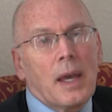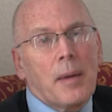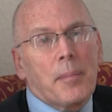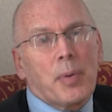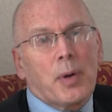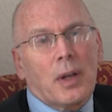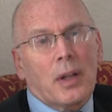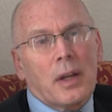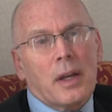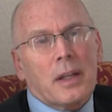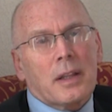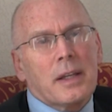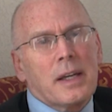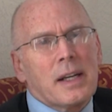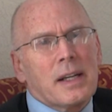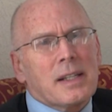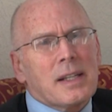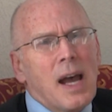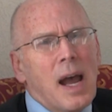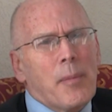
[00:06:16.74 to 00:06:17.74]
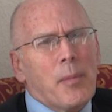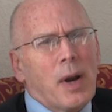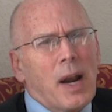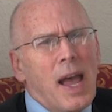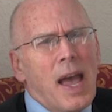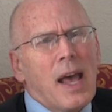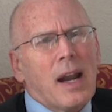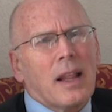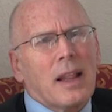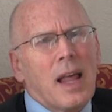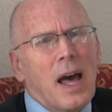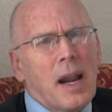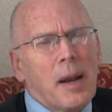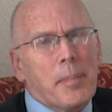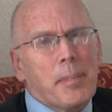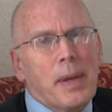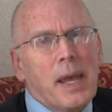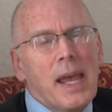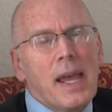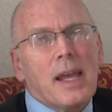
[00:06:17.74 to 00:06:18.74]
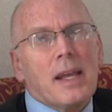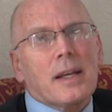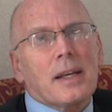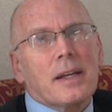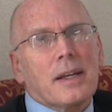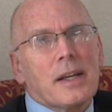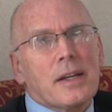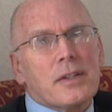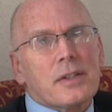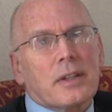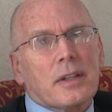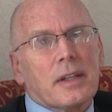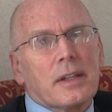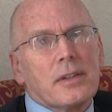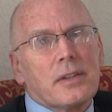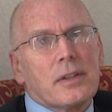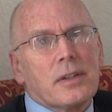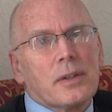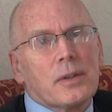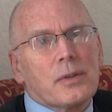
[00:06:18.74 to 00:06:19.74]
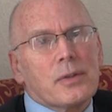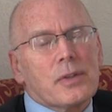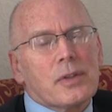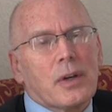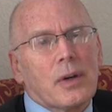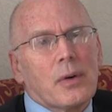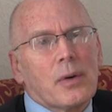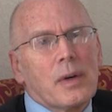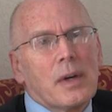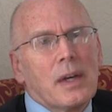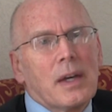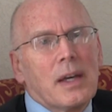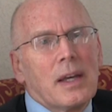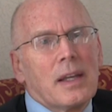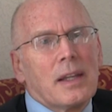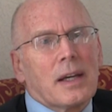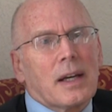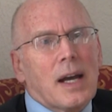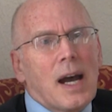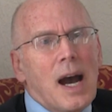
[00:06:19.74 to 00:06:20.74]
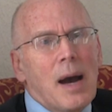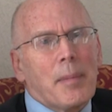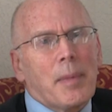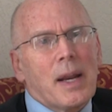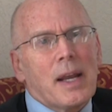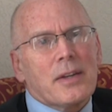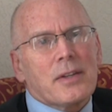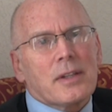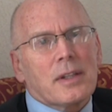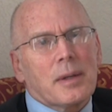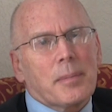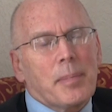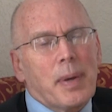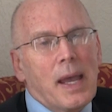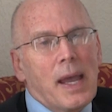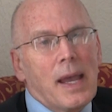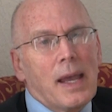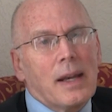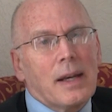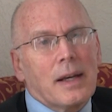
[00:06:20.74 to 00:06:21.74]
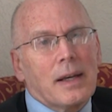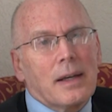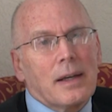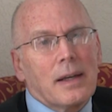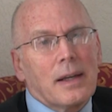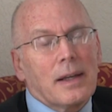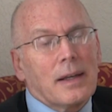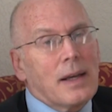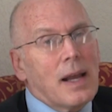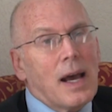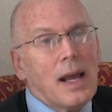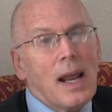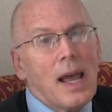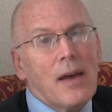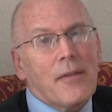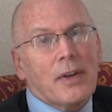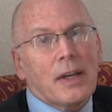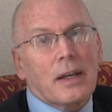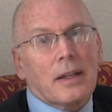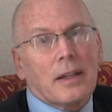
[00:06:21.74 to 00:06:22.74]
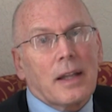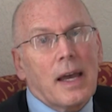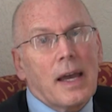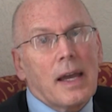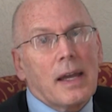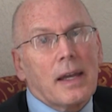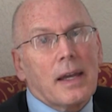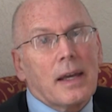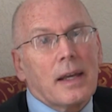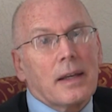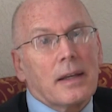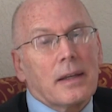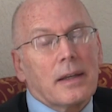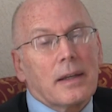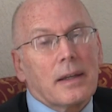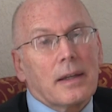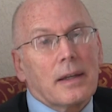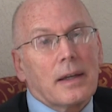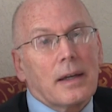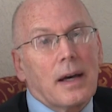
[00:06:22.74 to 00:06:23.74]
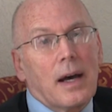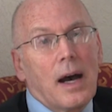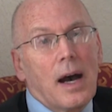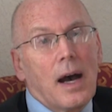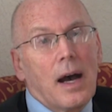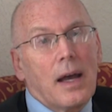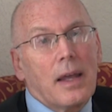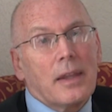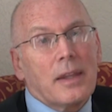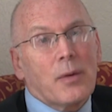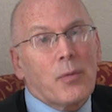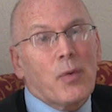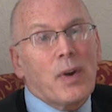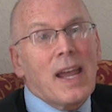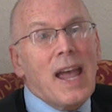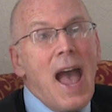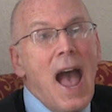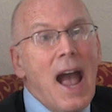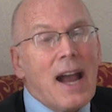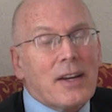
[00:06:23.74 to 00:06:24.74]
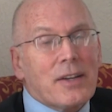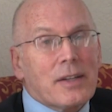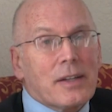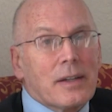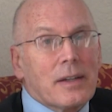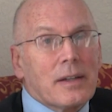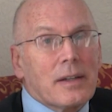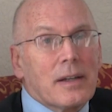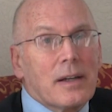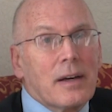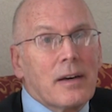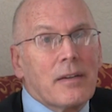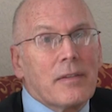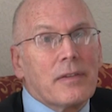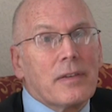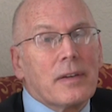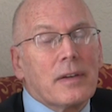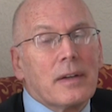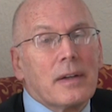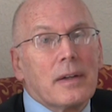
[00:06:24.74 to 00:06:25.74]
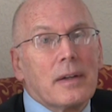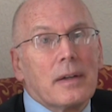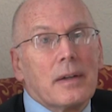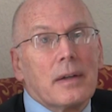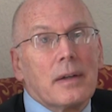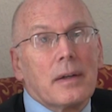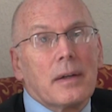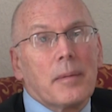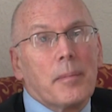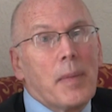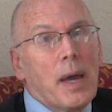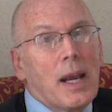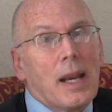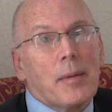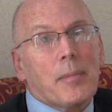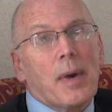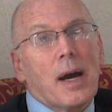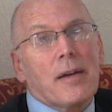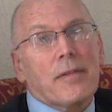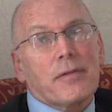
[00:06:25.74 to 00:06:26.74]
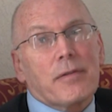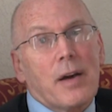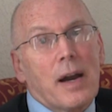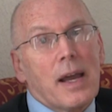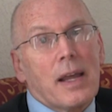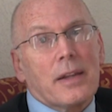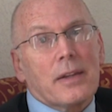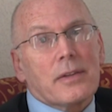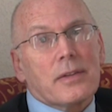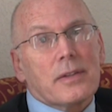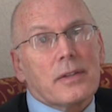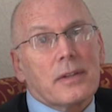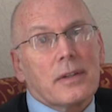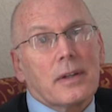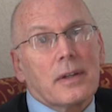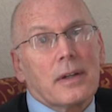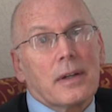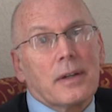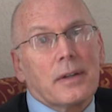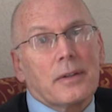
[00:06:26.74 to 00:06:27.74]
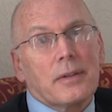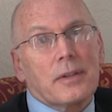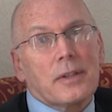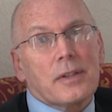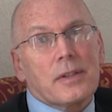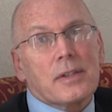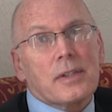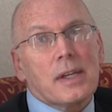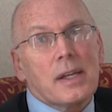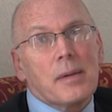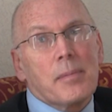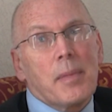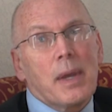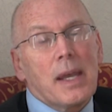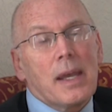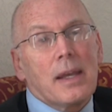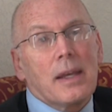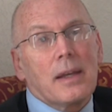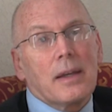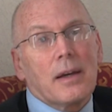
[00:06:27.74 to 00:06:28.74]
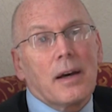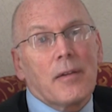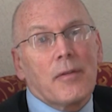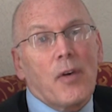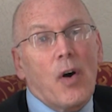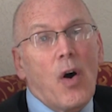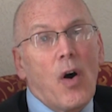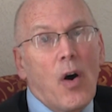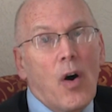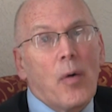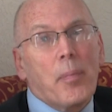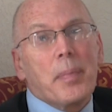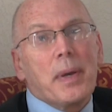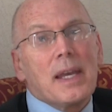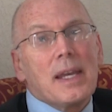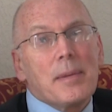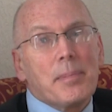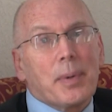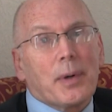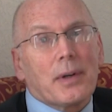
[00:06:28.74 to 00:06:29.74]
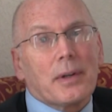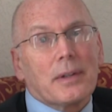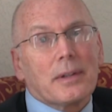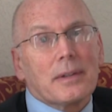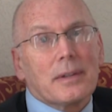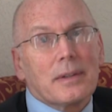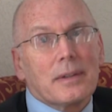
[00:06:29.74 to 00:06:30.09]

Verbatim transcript: and particularly at a time when I had a lot of pain initially too. So the combination of pain and not having a leg, and the reaction of many of my friends to see me, of all people,